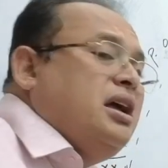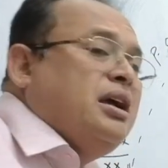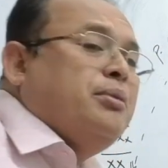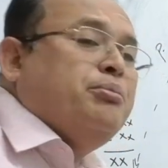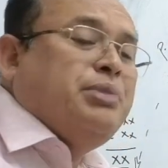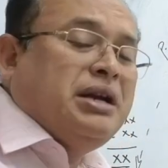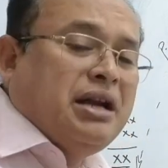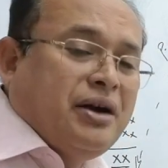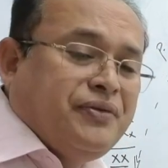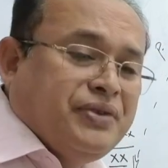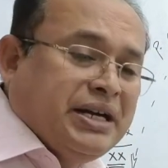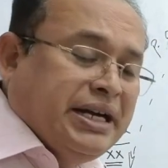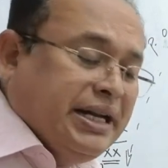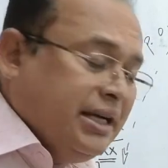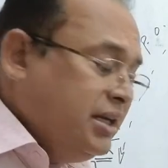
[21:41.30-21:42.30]
bill of
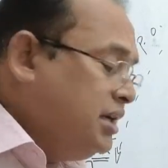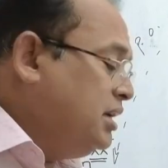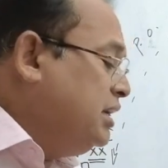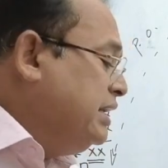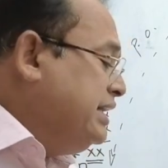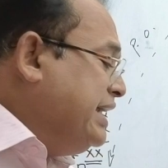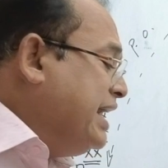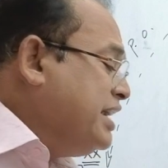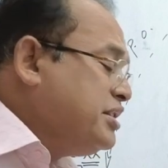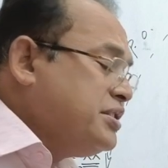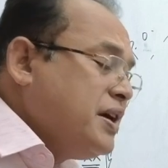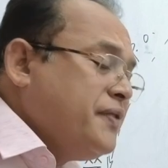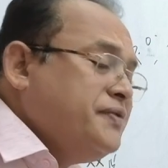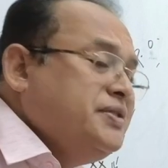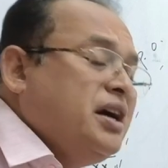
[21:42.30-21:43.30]
lading,
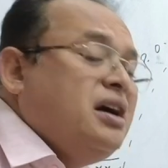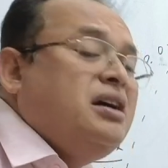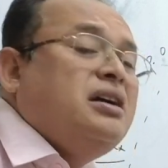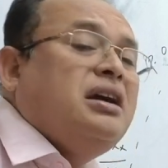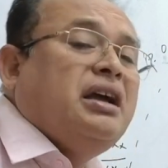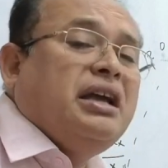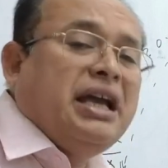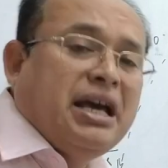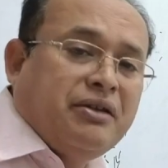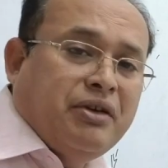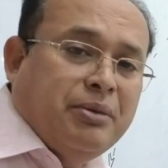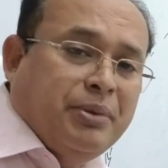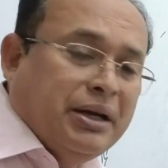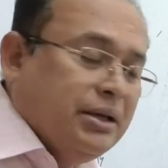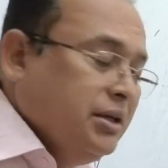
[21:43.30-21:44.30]
aircraft na airway
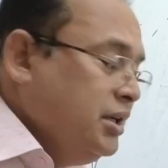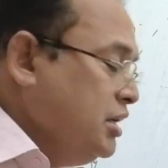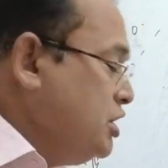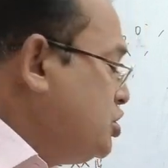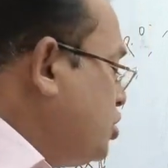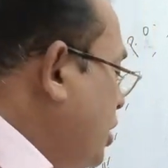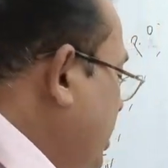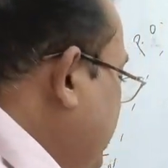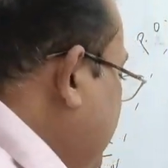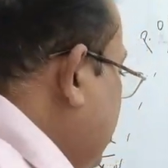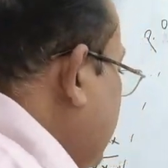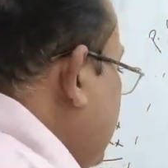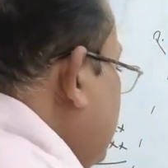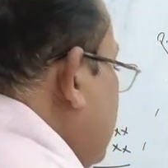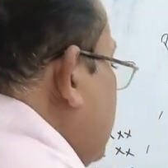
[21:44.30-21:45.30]
bill. So here